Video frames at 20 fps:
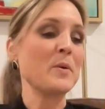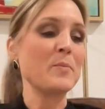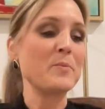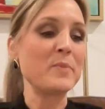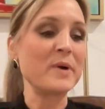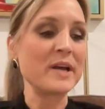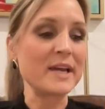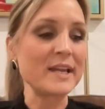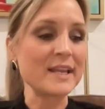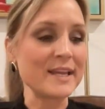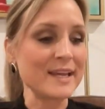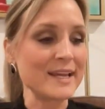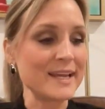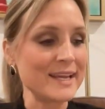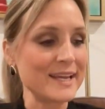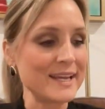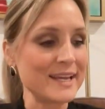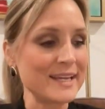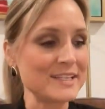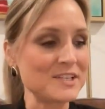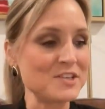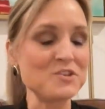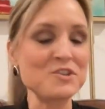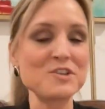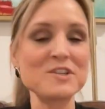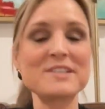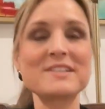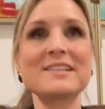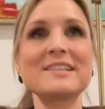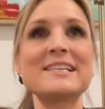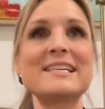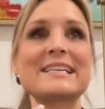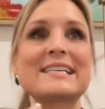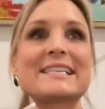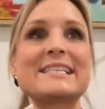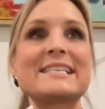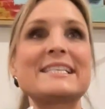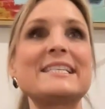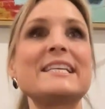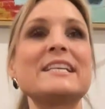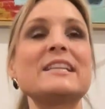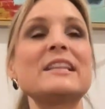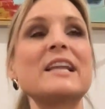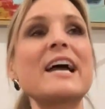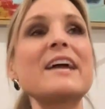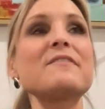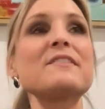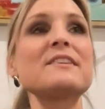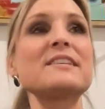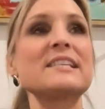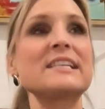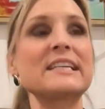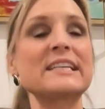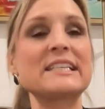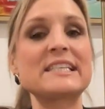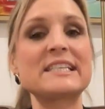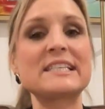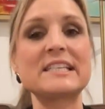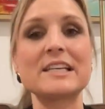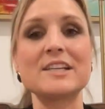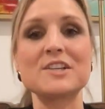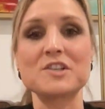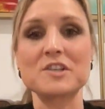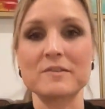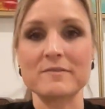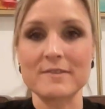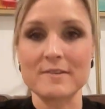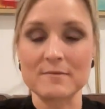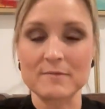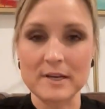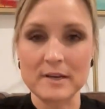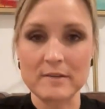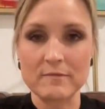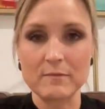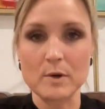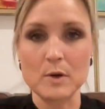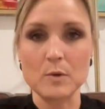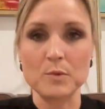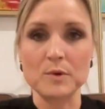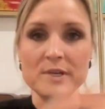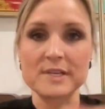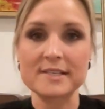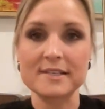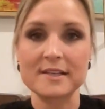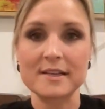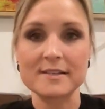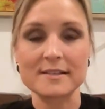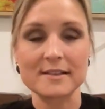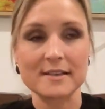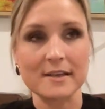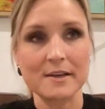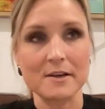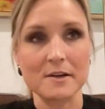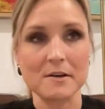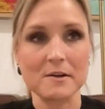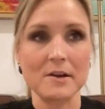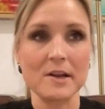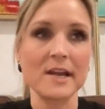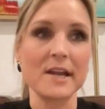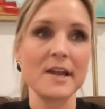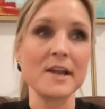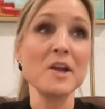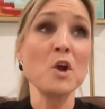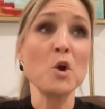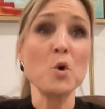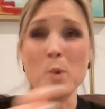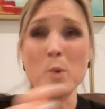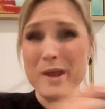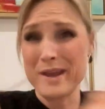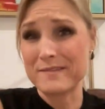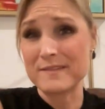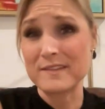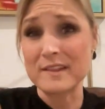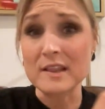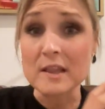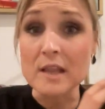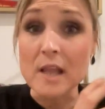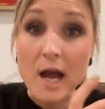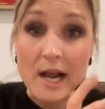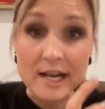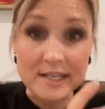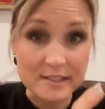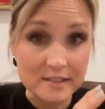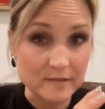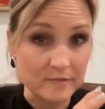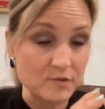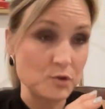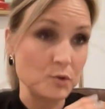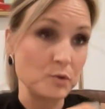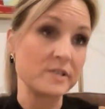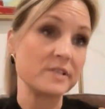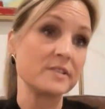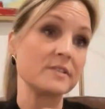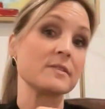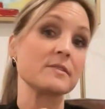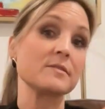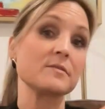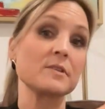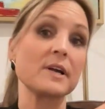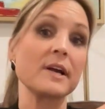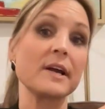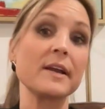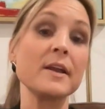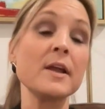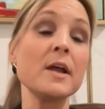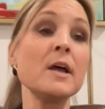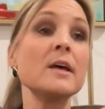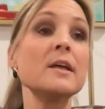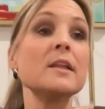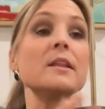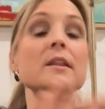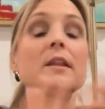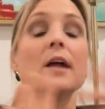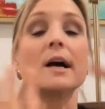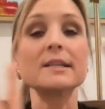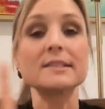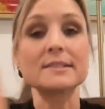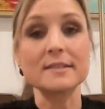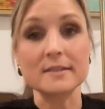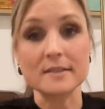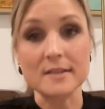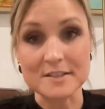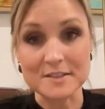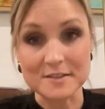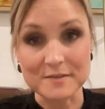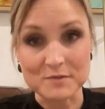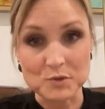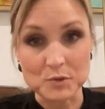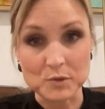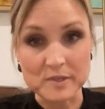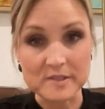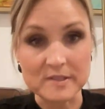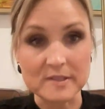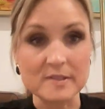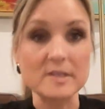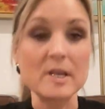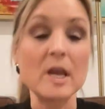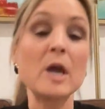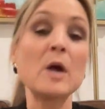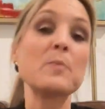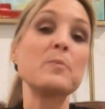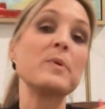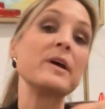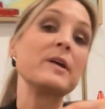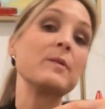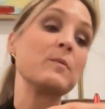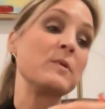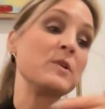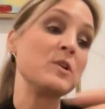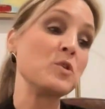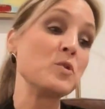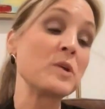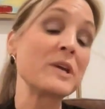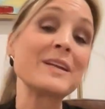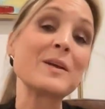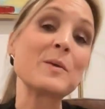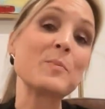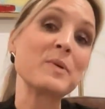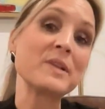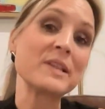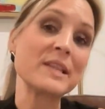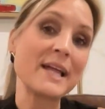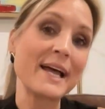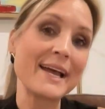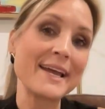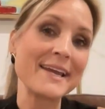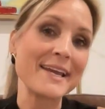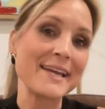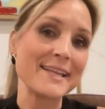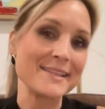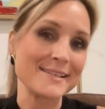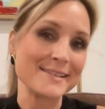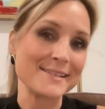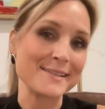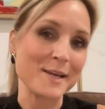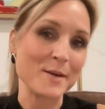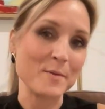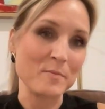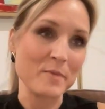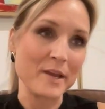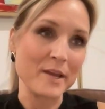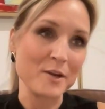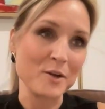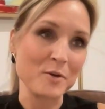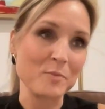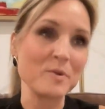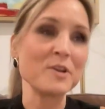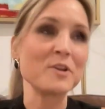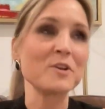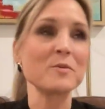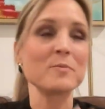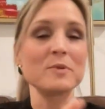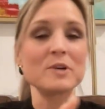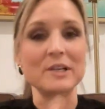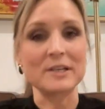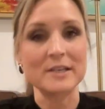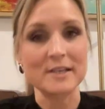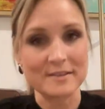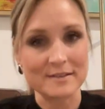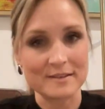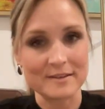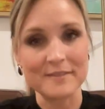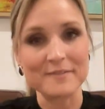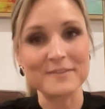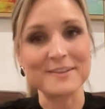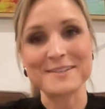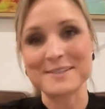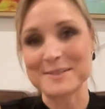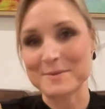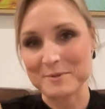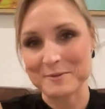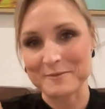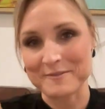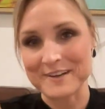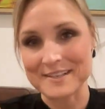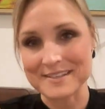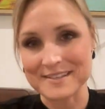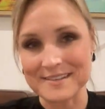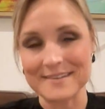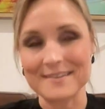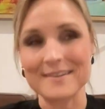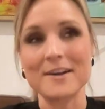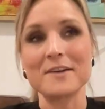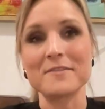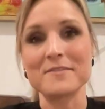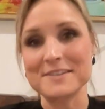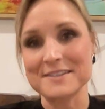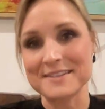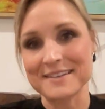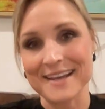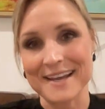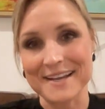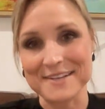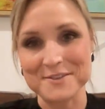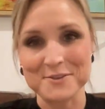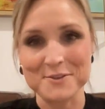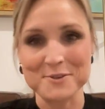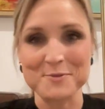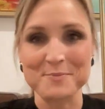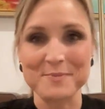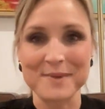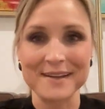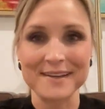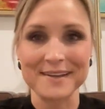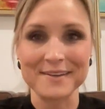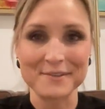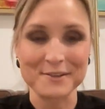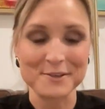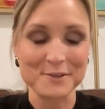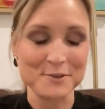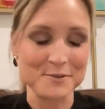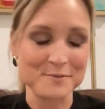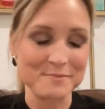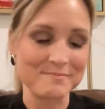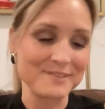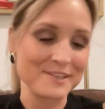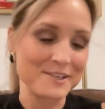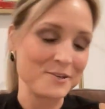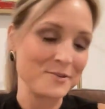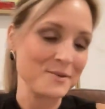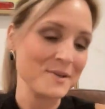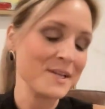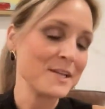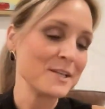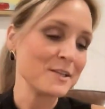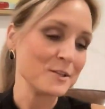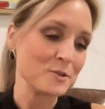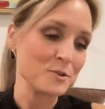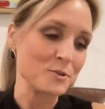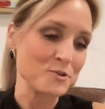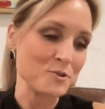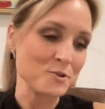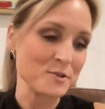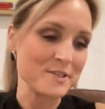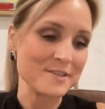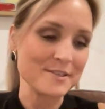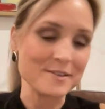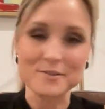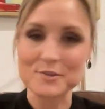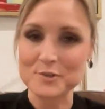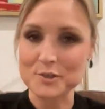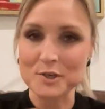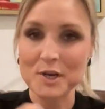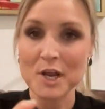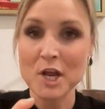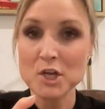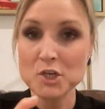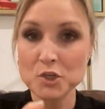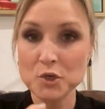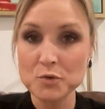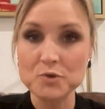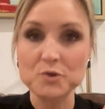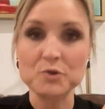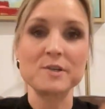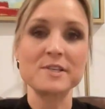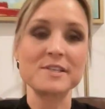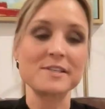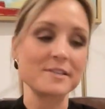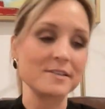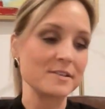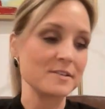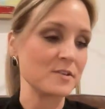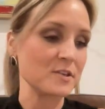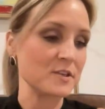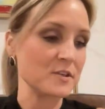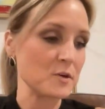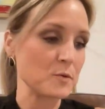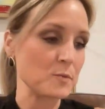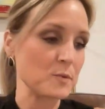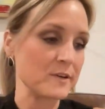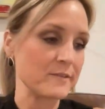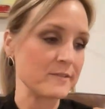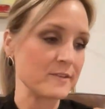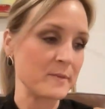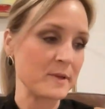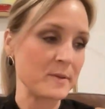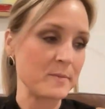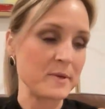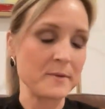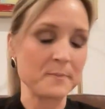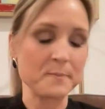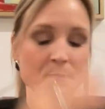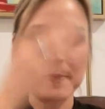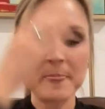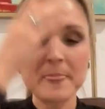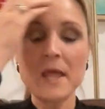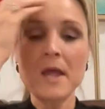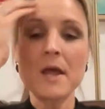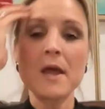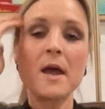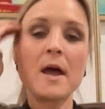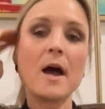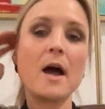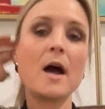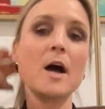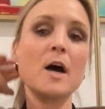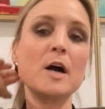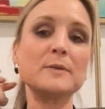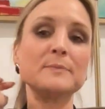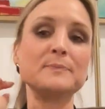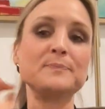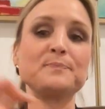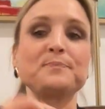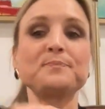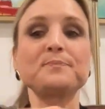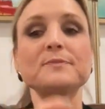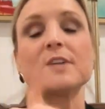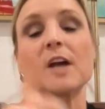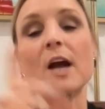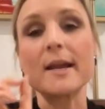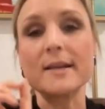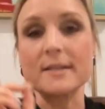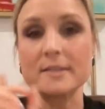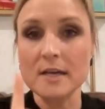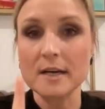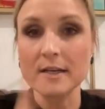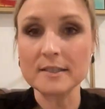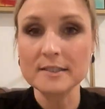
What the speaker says: But it's just life is an extension of what we're discussing here, okay? We have lots of choices, right? Lots and lots of choices. But when you can apply it in the same manner, but your book definitely simplifies it. Obviously it has to, by giving you, little choices or two choices or, whatever it may be. All right.